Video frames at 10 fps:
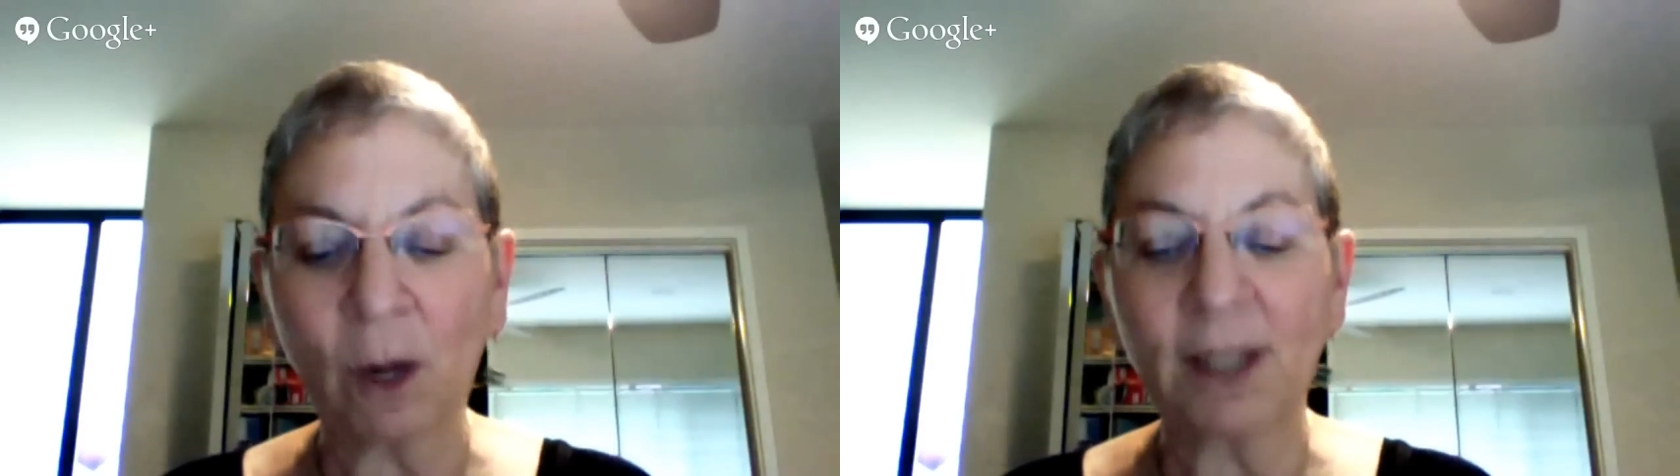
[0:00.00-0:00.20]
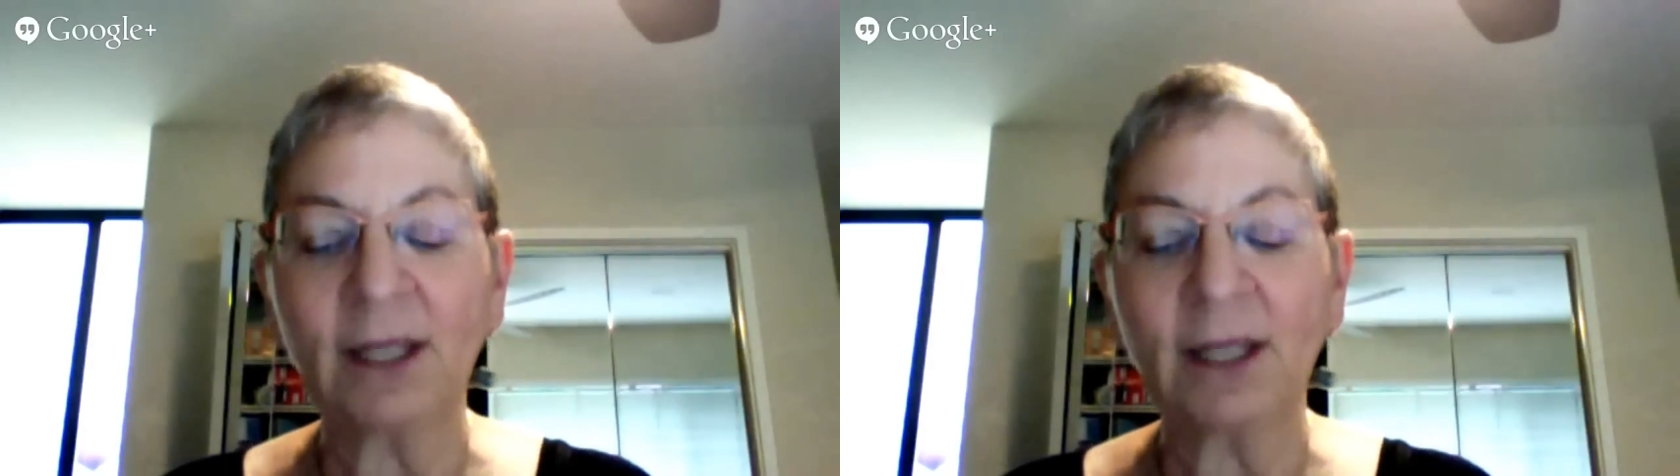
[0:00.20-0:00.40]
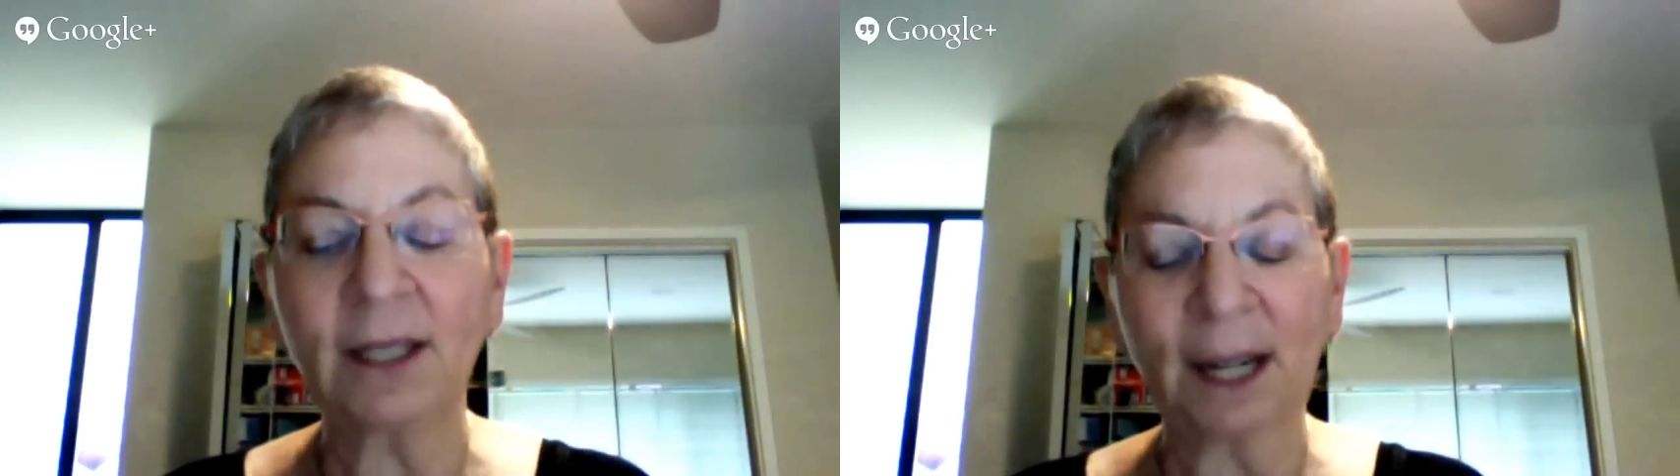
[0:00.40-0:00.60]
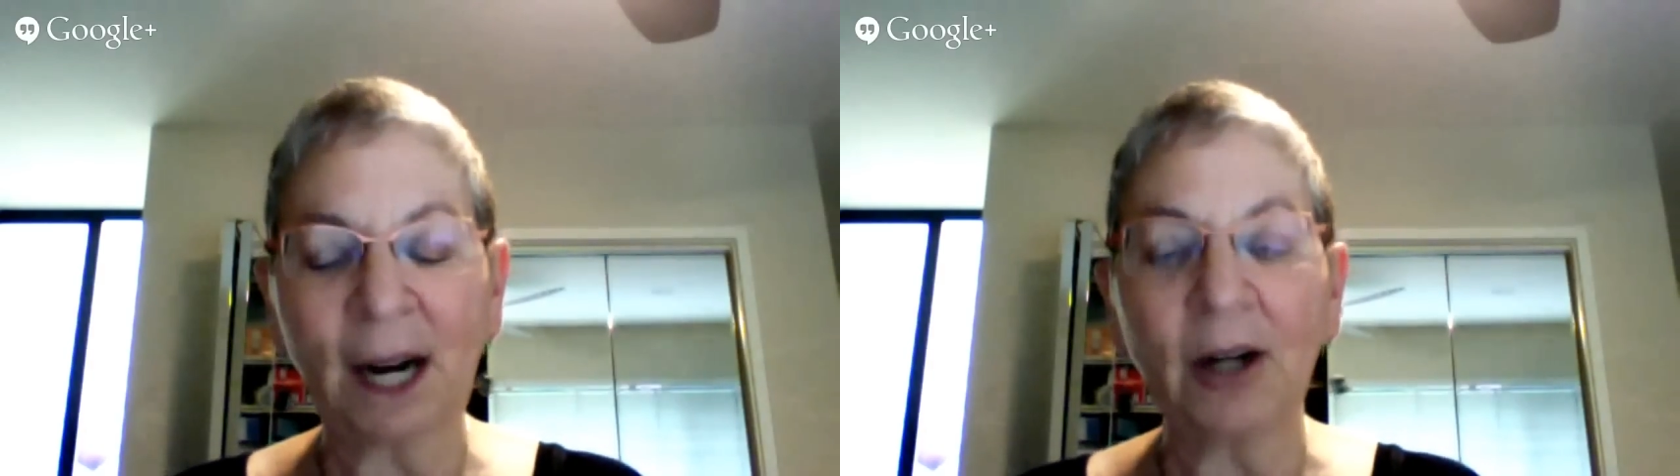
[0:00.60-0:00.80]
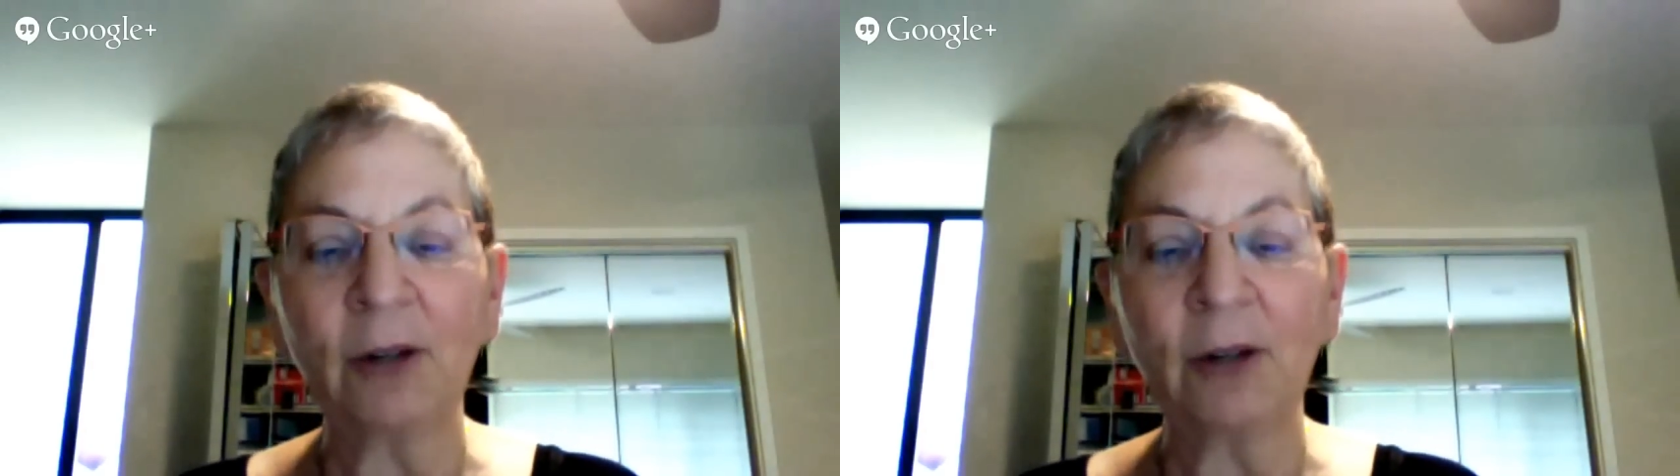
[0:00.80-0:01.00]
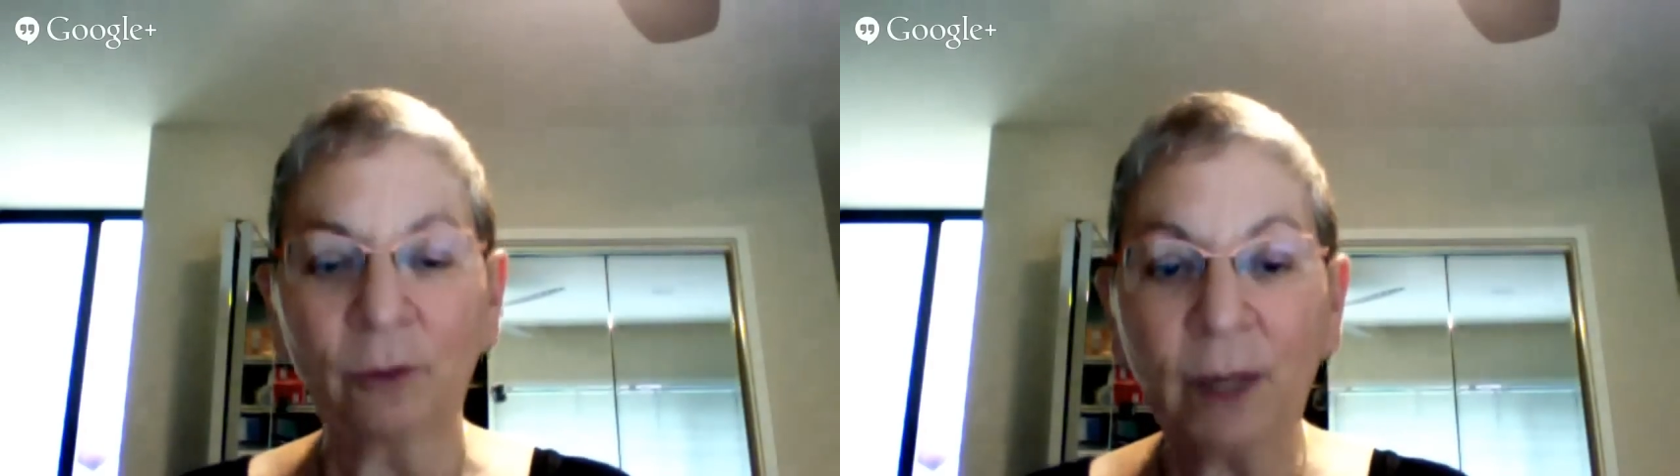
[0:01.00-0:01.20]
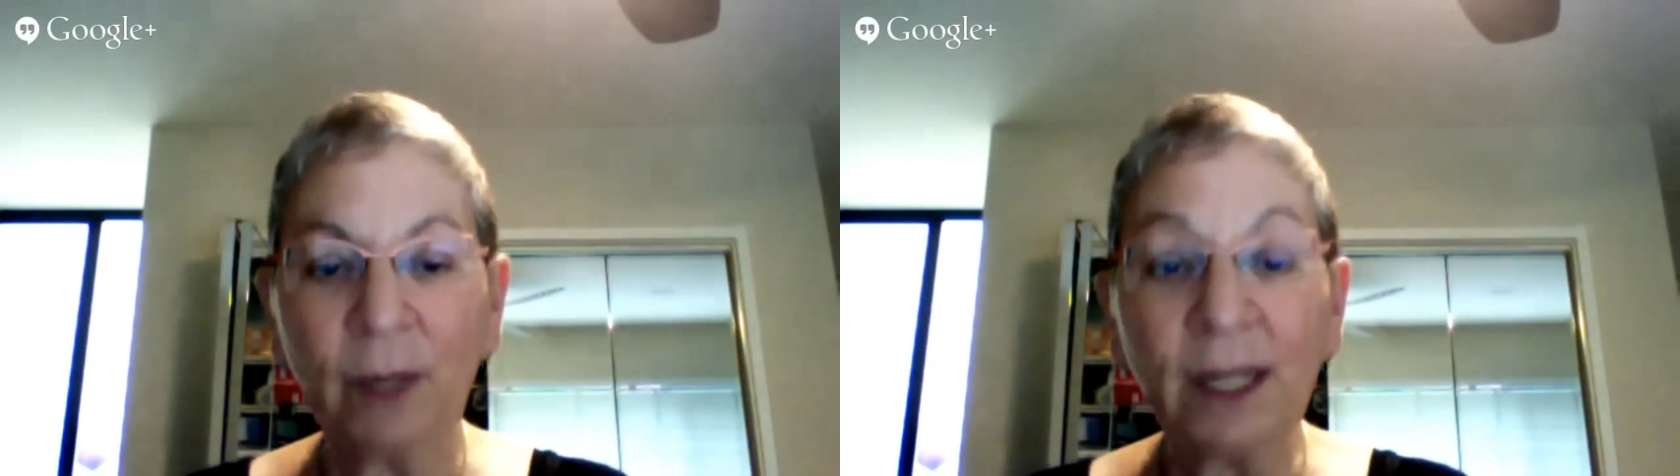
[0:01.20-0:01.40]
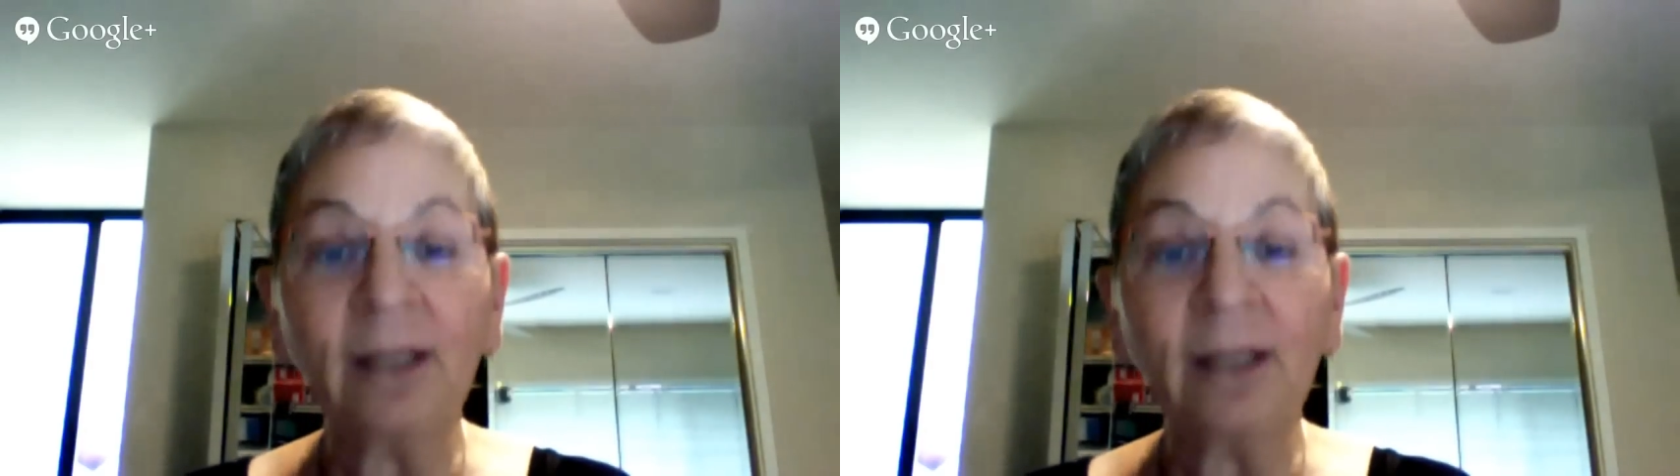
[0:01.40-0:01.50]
that aren't really,